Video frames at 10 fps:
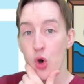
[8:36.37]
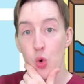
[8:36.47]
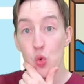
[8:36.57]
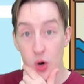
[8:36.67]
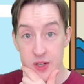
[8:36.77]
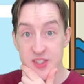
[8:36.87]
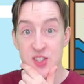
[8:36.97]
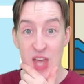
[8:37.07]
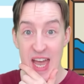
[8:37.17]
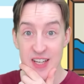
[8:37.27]
What's
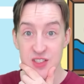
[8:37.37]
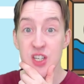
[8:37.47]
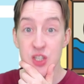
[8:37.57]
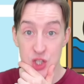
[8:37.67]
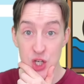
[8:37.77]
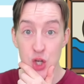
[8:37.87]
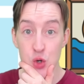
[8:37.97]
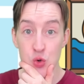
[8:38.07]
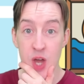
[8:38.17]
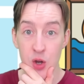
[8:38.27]
that? Do you
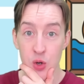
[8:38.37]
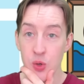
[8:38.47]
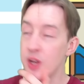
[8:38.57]
know?